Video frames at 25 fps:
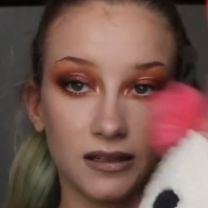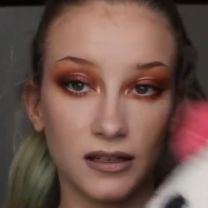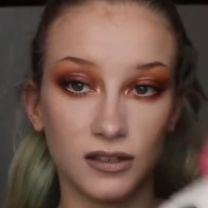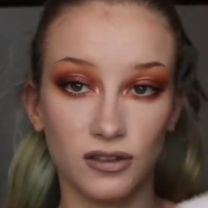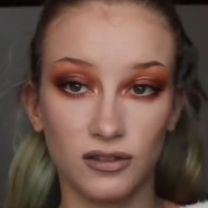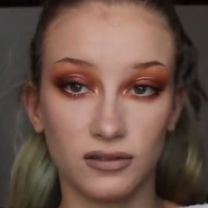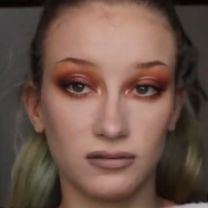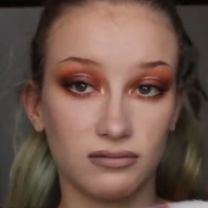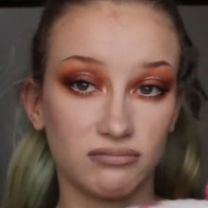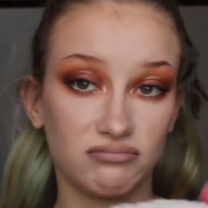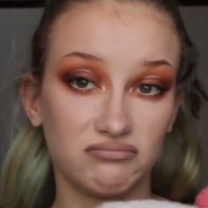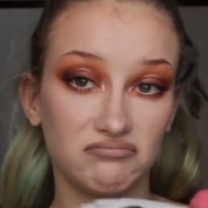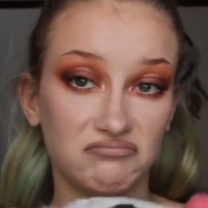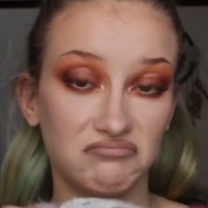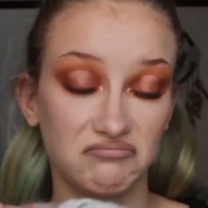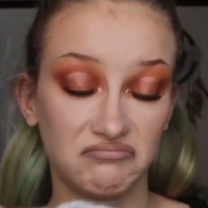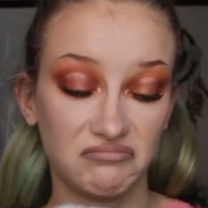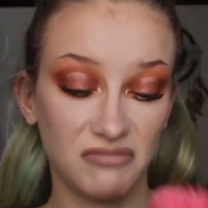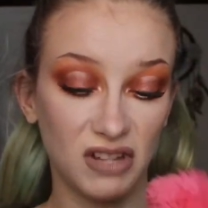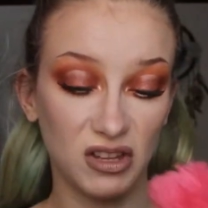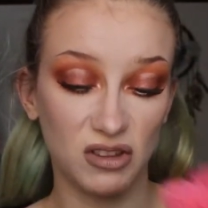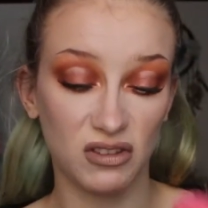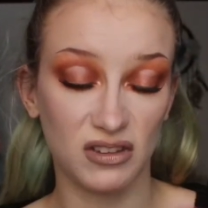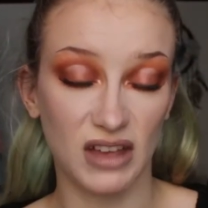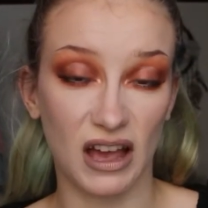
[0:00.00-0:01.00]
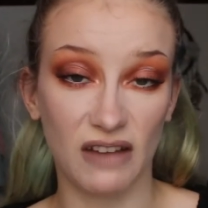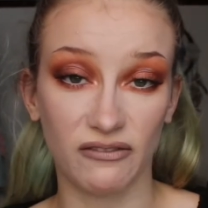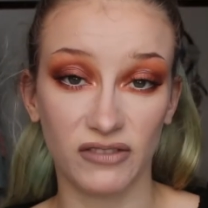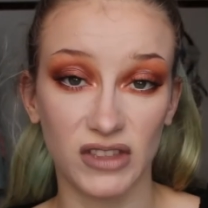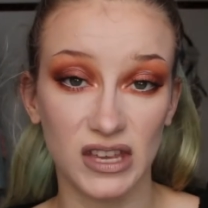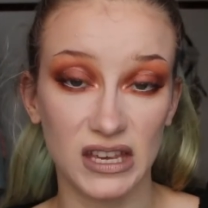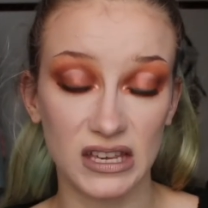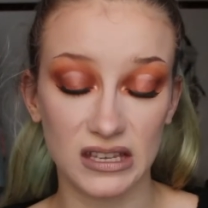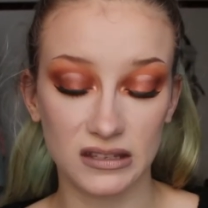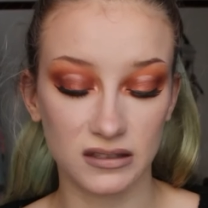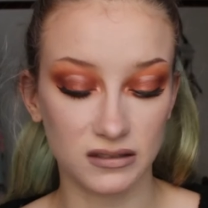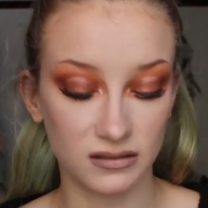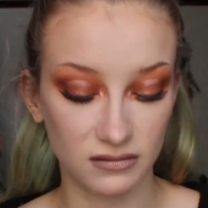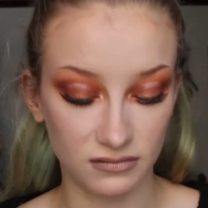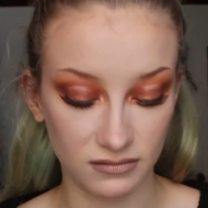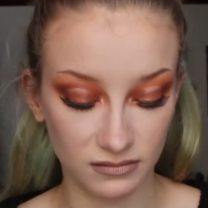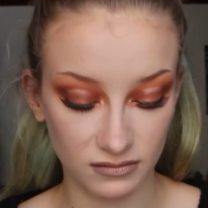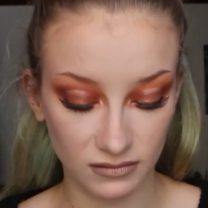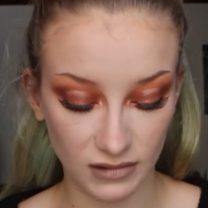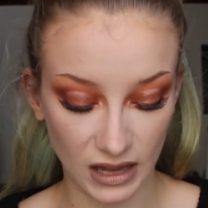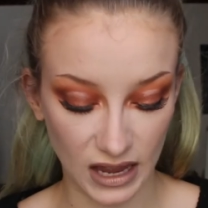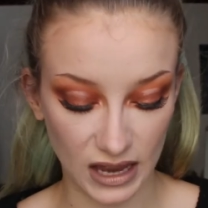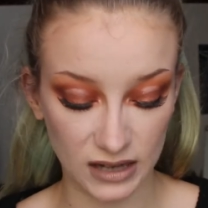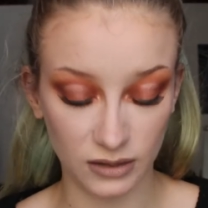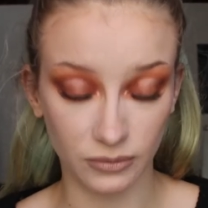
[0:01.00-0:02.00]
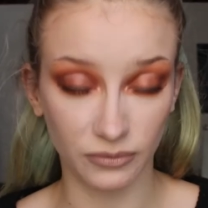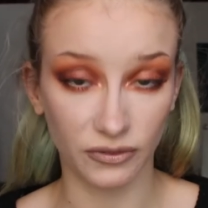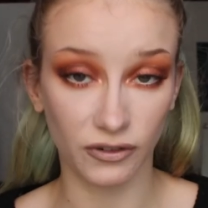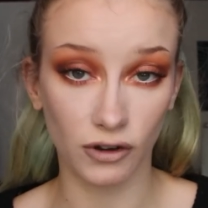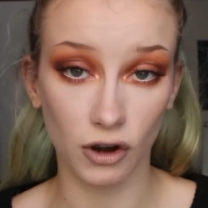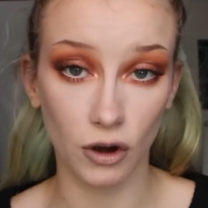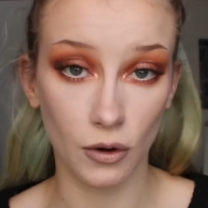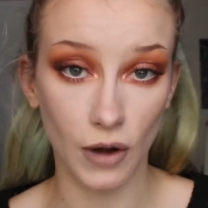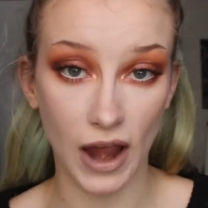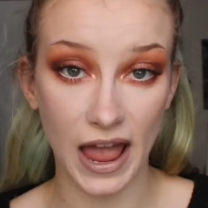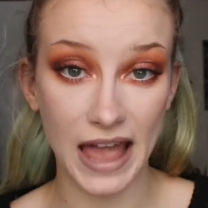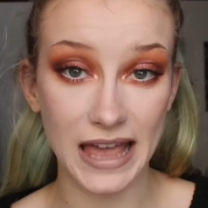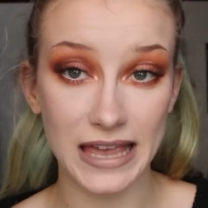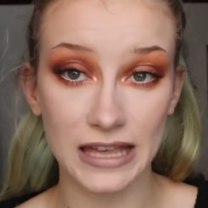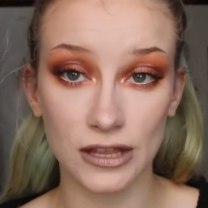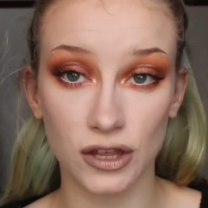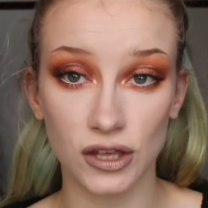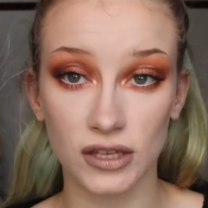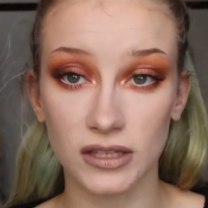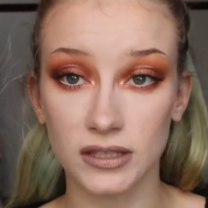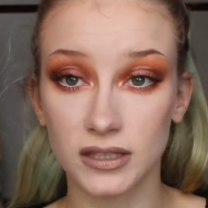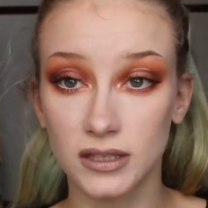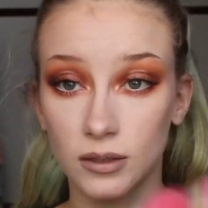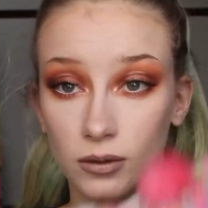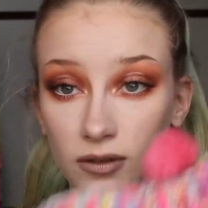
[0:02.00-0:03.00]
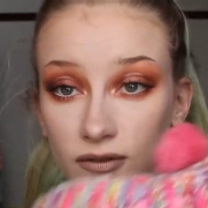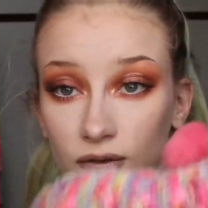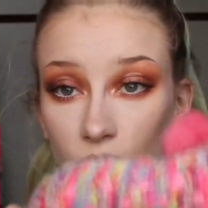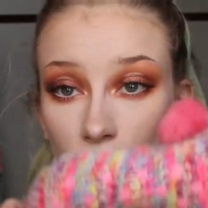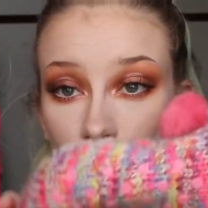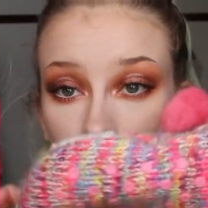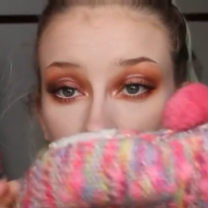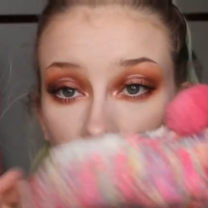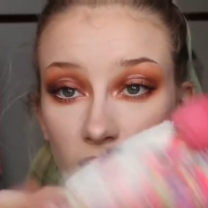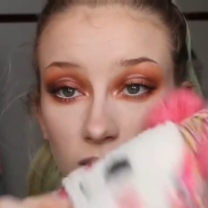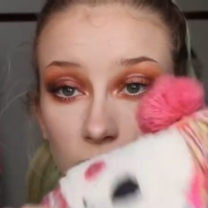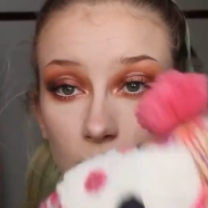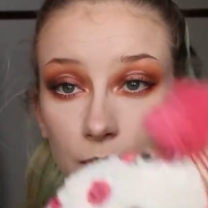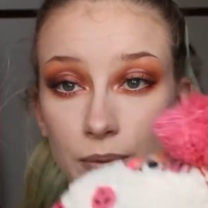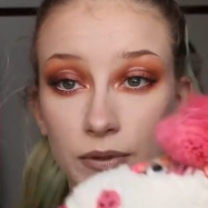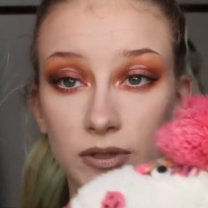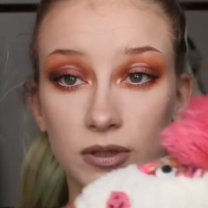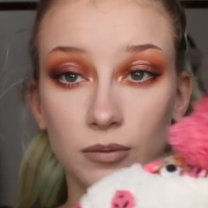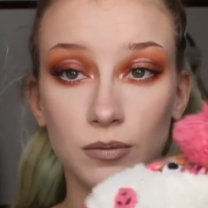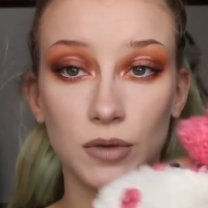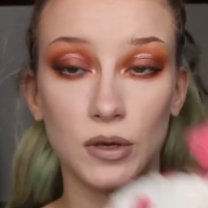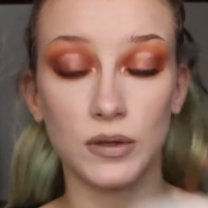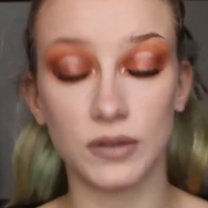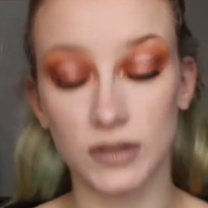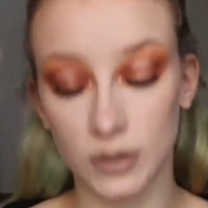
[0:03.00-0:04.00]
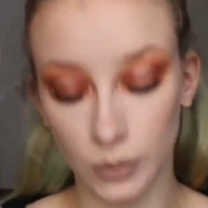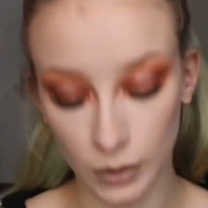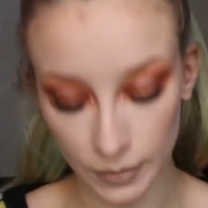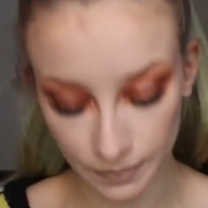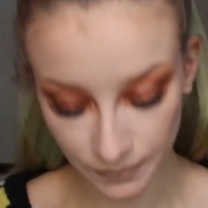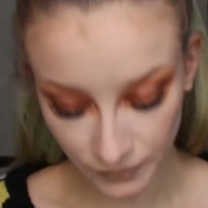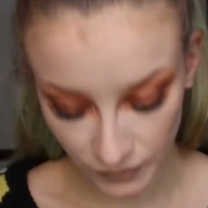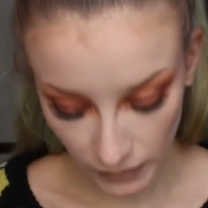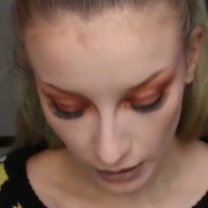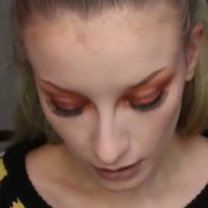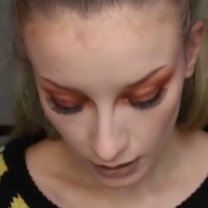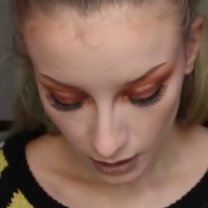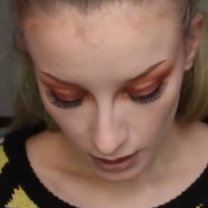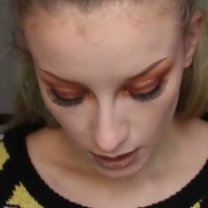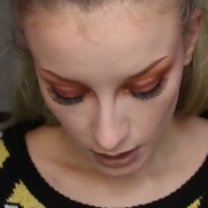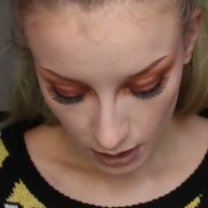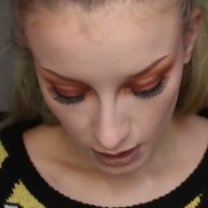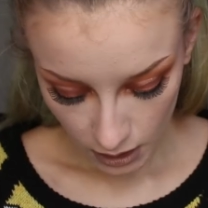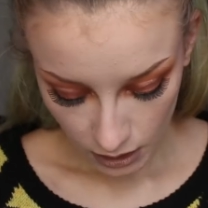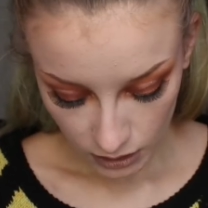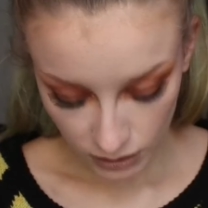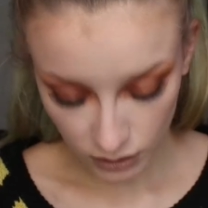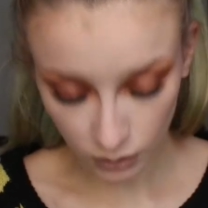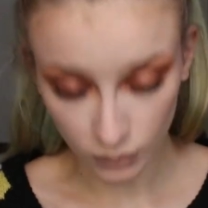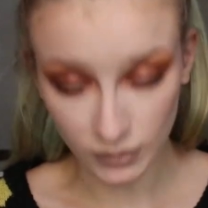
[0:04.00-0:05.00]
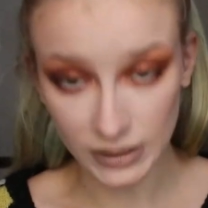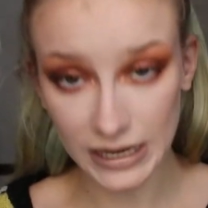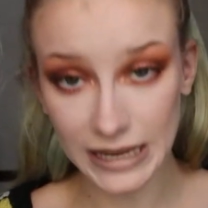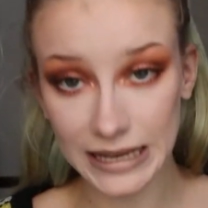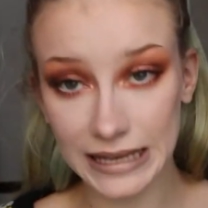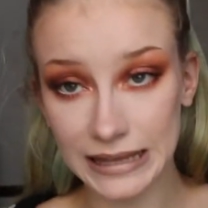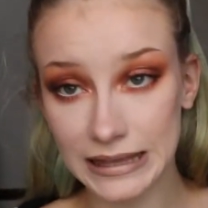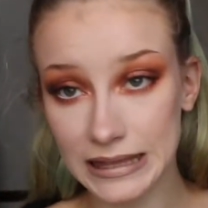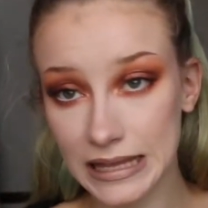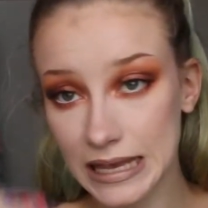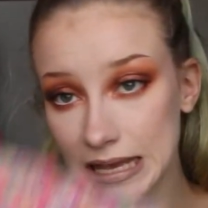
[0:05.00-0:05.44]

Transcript: I just I just have these and had them for ages so I thought might as well put some use to them. So I'm taking